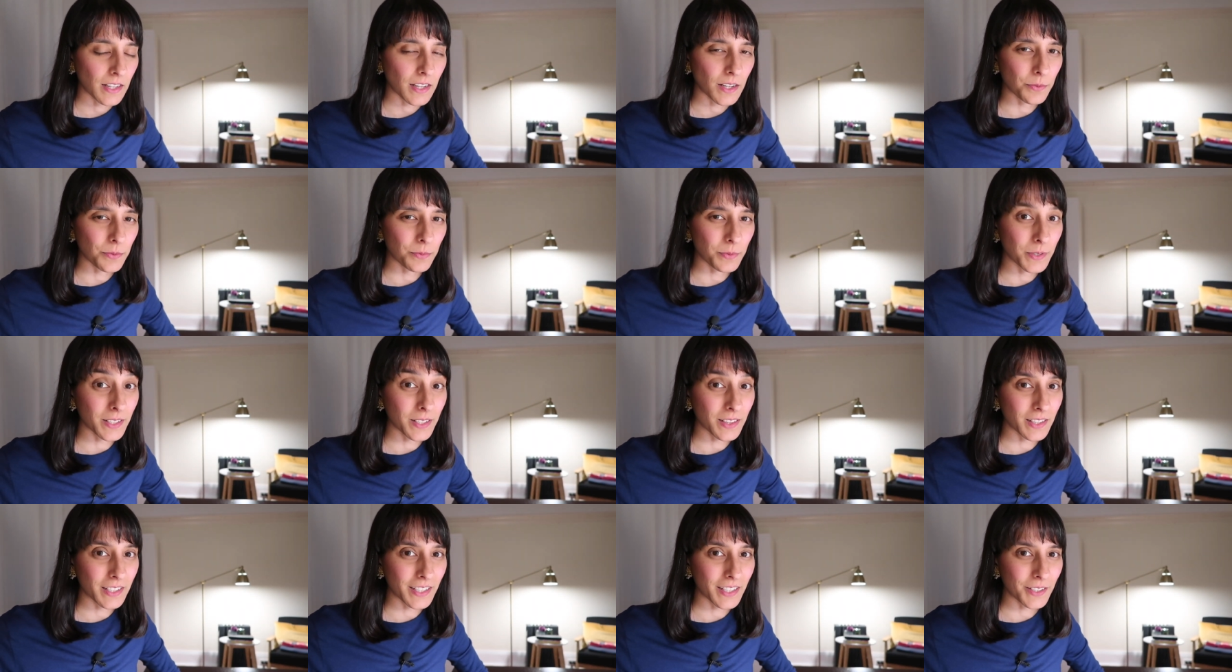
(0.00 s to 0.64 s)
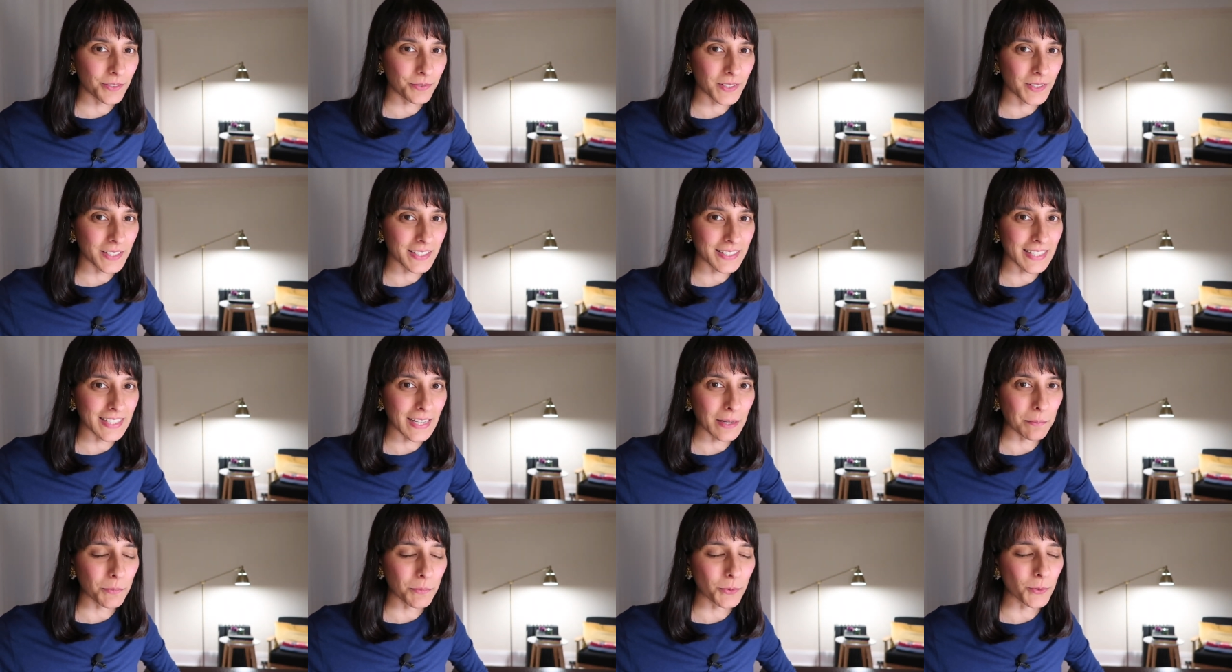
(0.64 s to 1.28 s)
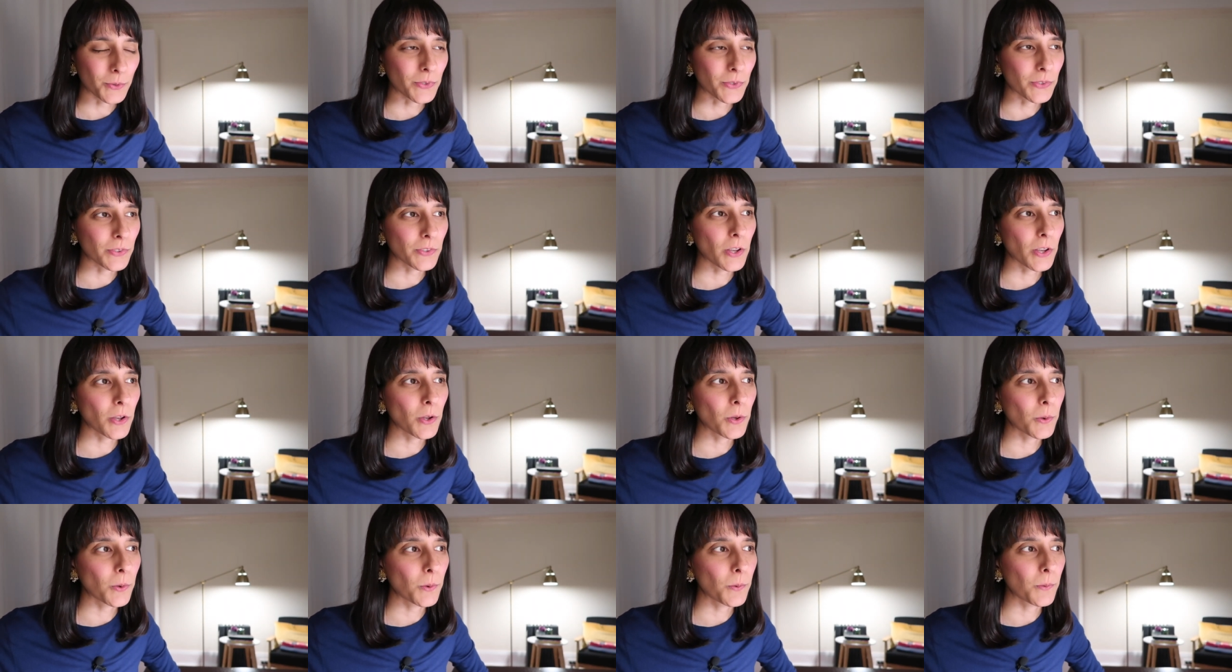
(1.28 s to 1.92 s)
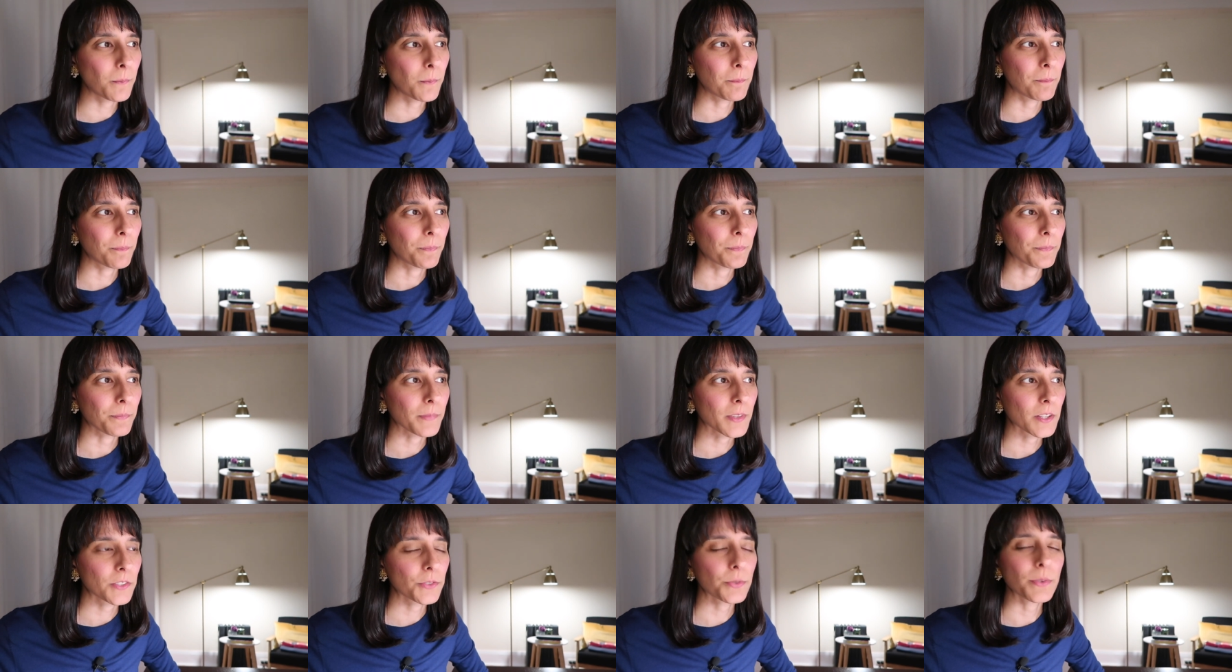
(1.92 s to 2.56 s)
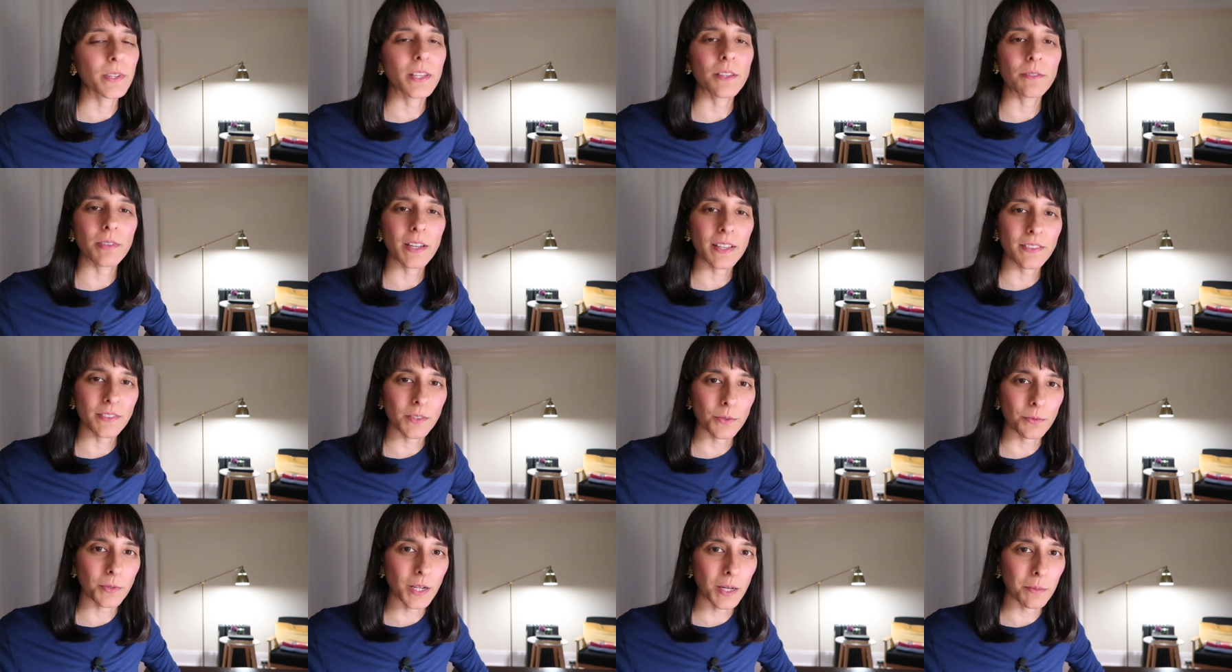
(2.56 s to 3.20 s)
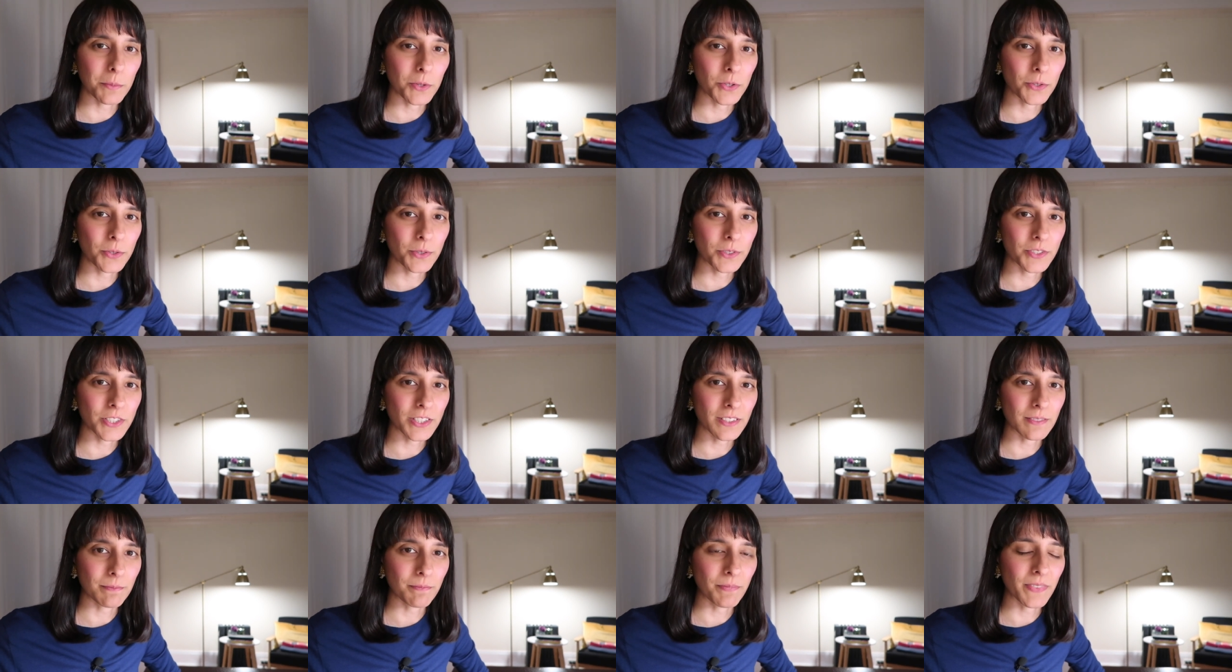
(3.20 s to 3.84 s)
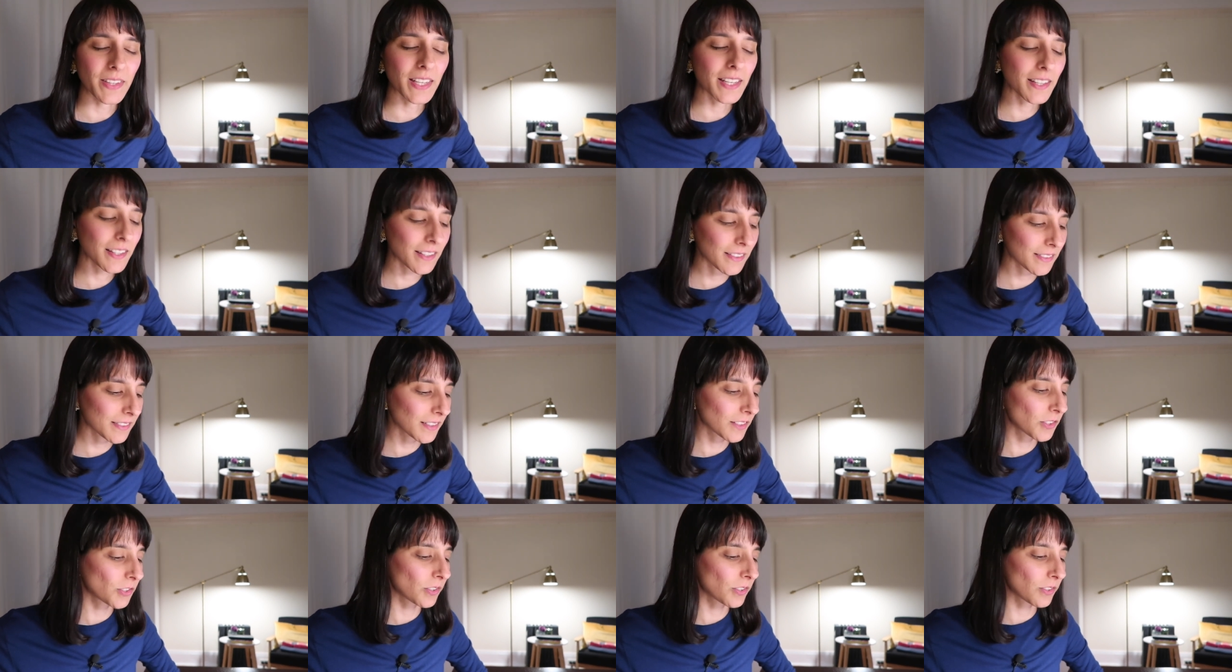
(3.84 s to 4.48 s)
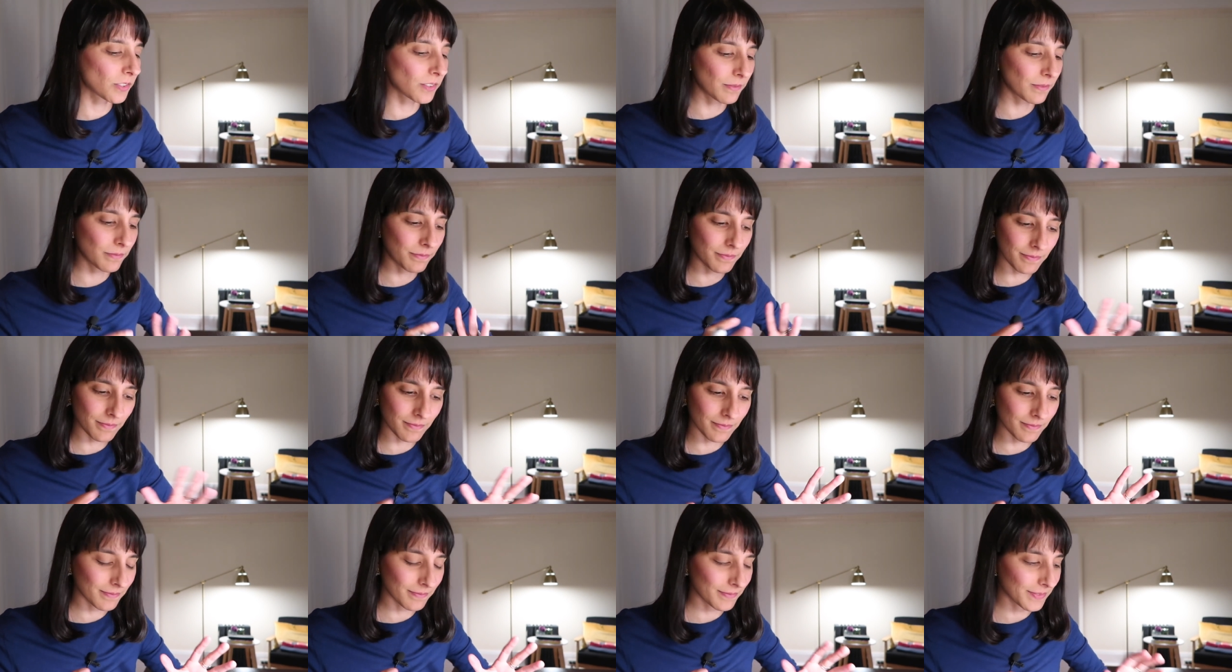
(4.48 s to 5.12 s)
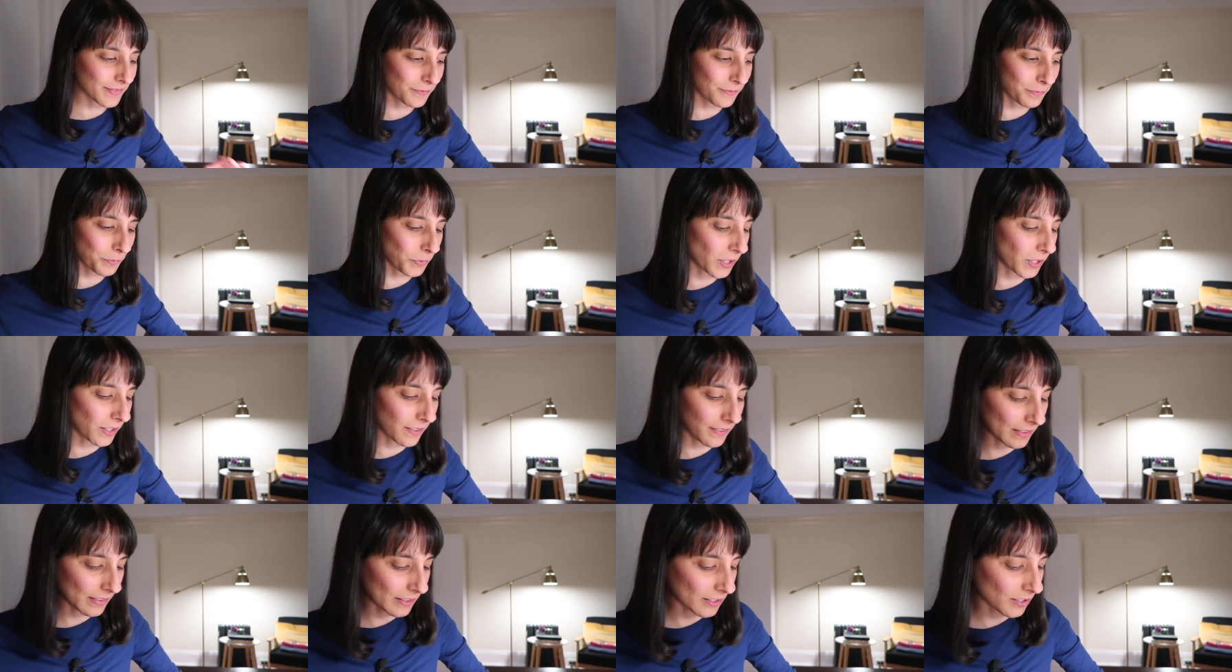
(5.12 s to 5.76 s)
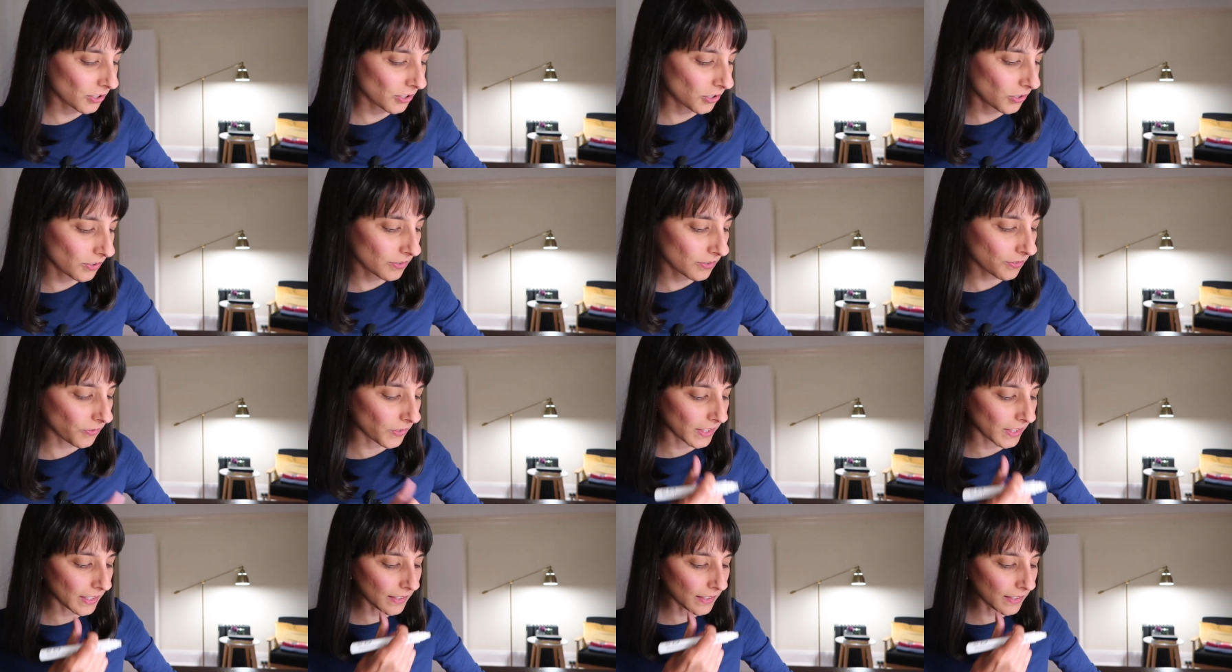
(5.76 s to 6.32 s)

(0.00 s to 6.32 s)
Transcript: a real life example. So Srinivasa Ramanujan, he's a good person to use for